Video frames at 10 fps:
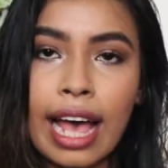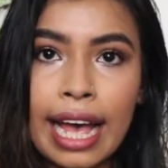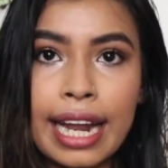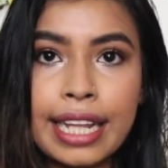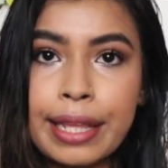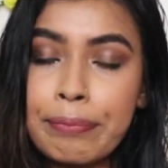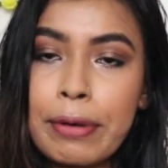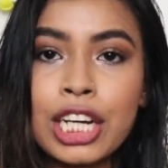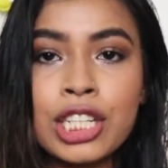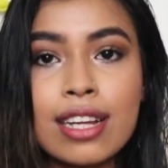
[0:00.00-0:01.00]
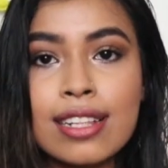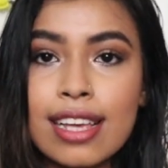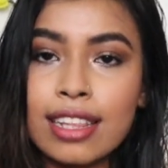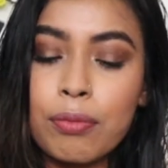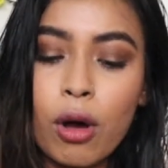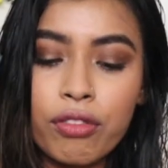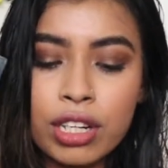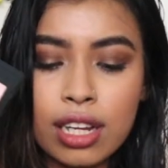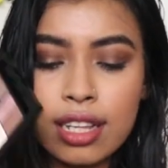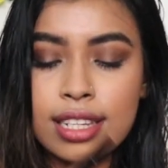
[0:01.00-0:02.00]
And the pink shades and the mauve
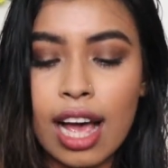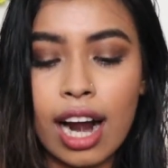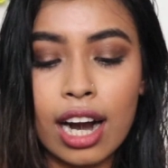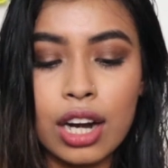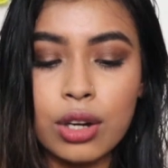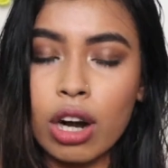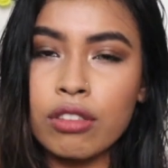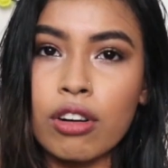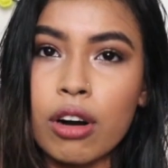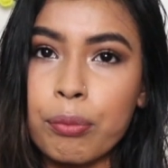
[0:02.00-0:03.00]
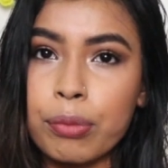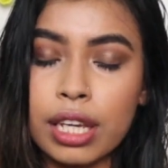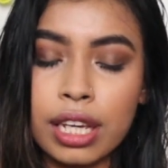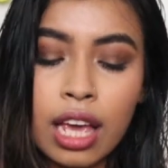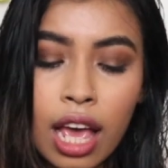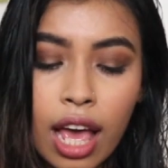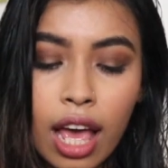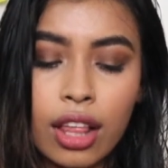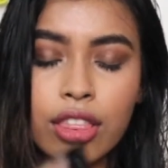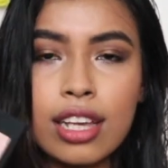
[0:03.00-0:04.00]
shades are not for me.
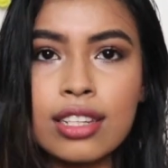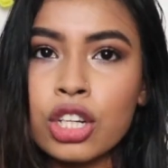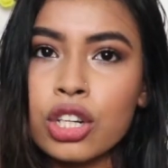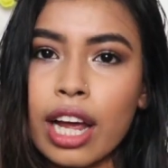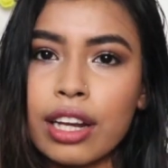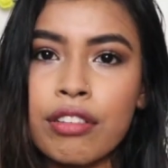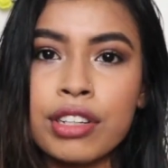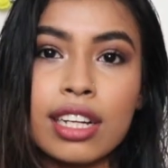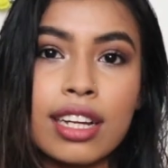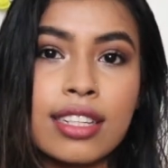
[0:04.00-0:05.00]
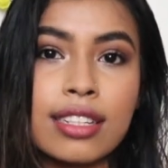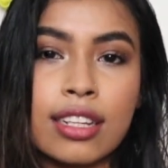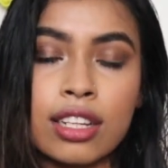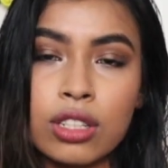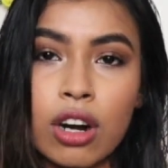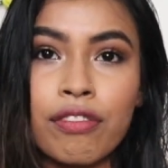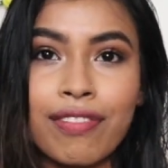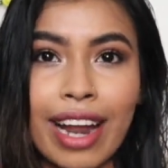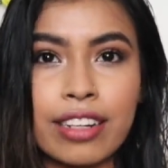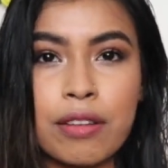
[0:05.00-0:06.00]
This kind of shades does not
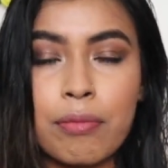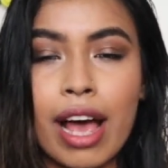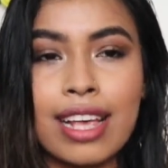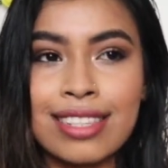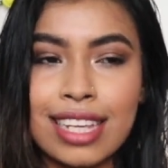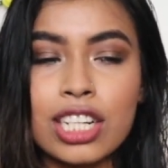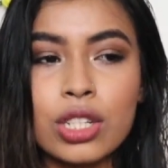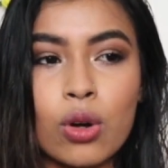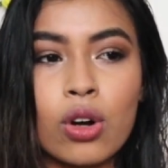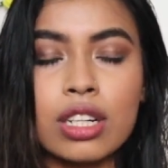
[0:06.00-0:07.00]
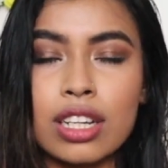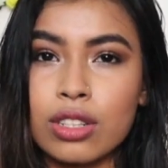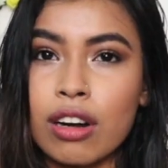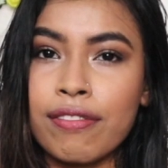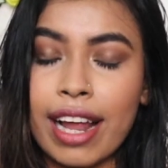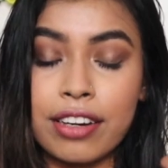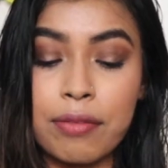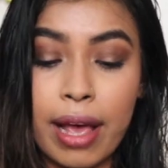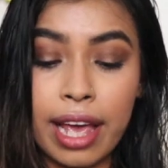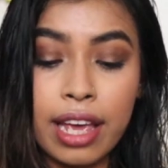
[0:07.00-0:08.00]
flatter my skin tone, does not flatter
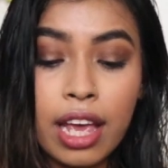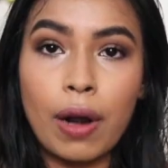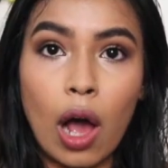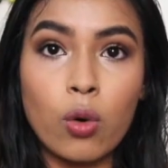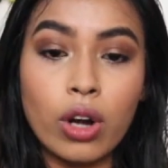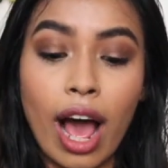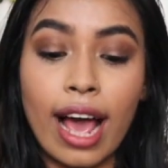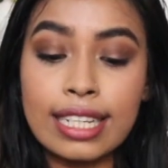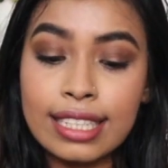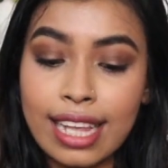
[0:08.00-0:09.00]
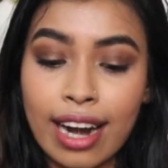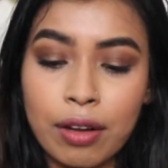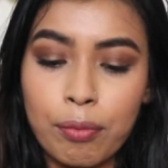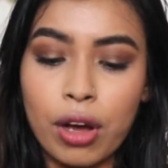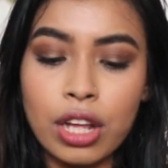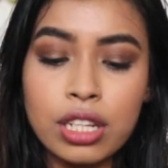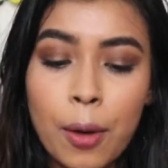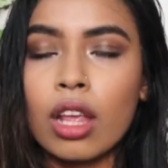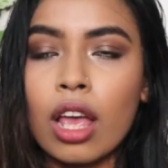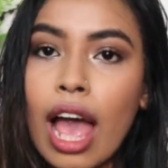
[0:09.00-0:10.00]
my brown eyes that much.
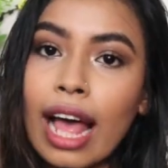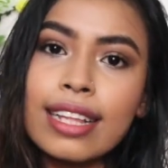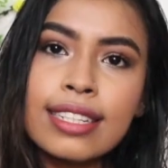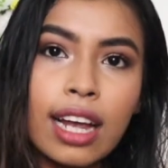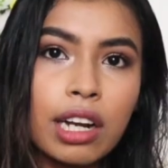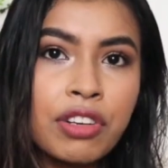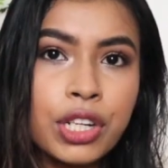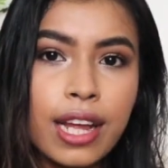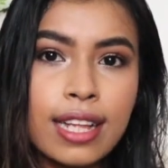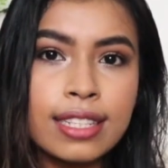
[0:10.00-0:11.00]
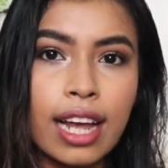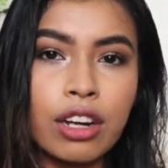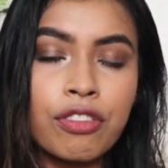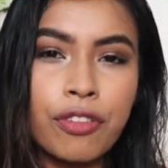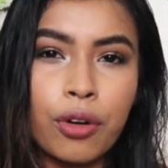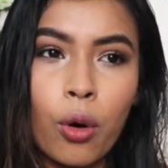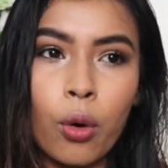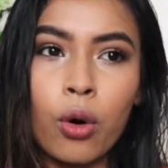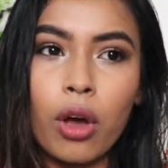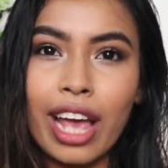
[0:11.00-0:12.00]
And this kind of shades kind of
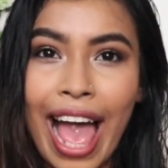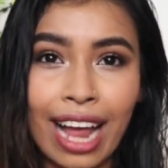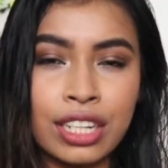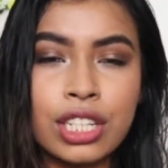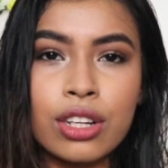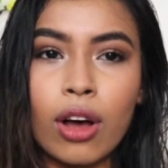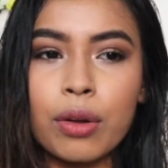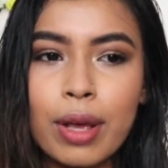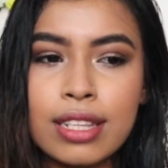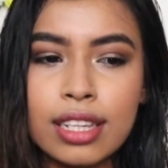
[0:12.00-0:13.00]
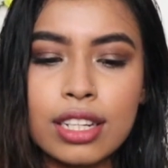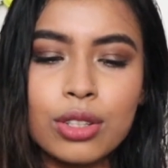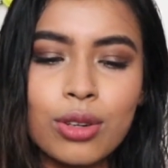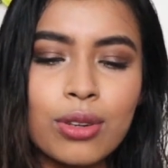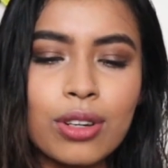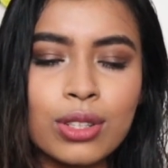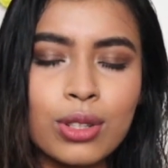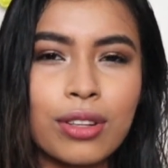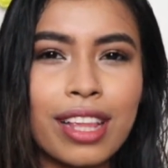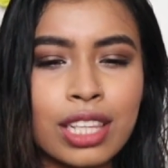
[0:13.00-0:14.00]
go ashy on my skin tone,
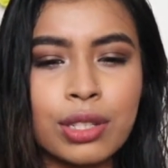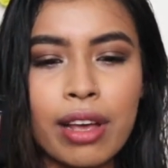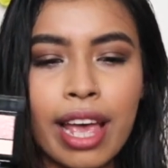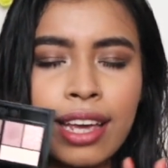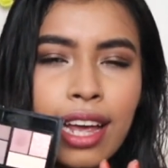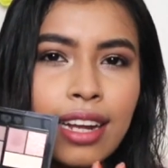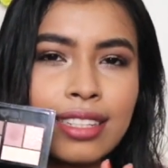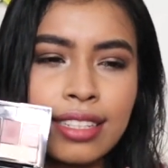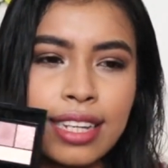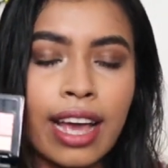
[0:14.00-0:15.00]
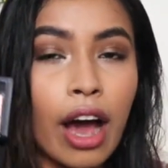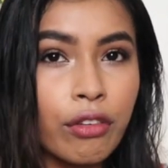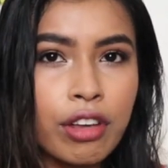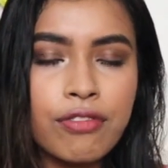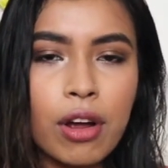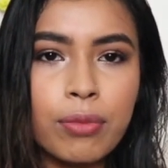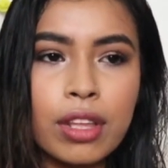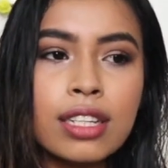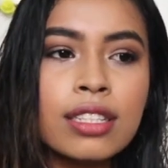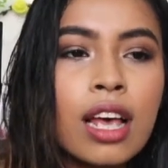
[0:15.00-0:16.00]
so that's why I kind of stay away from
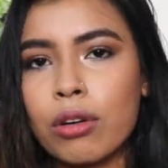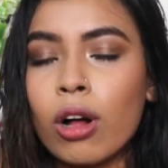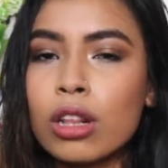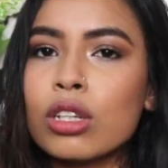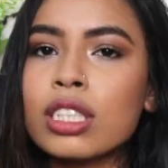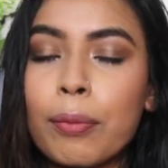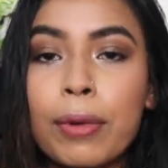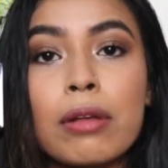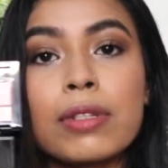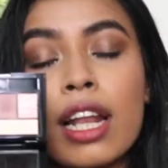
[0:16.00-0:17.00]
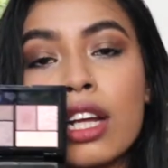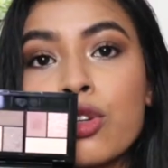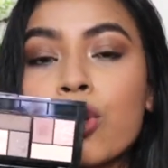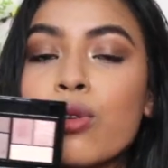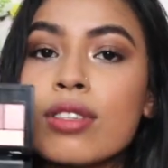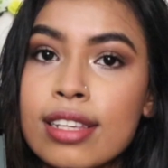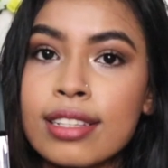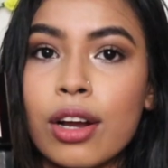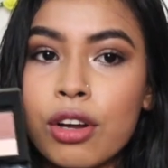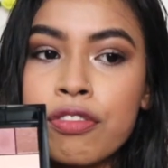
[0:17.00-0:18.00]
this. Although sometimes I like to use this
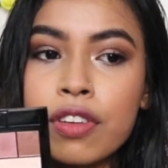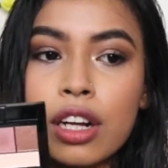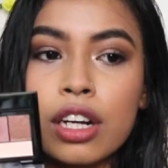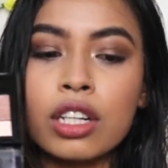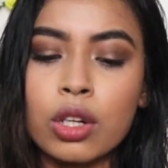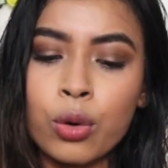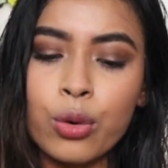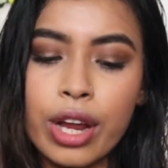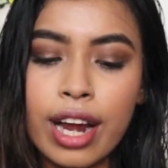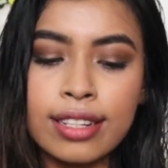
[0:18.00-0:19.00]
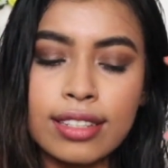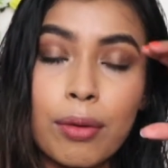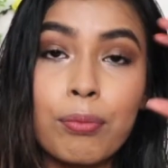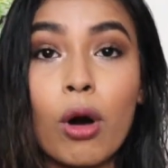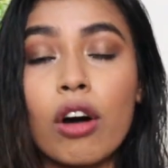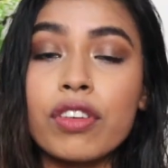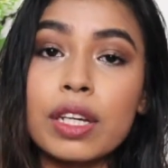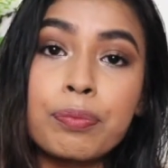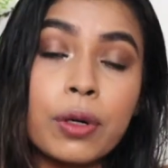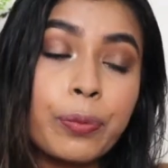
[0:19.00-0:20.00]
kind of color to create some
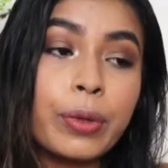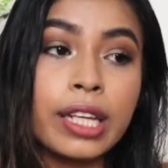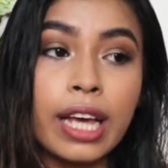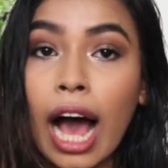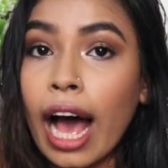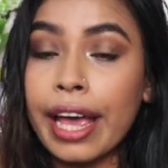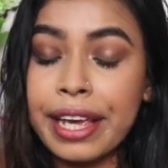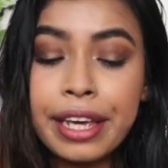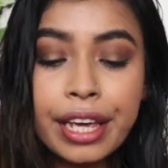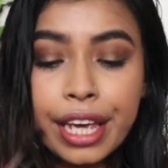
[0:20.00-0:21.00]
mauve purpley eye.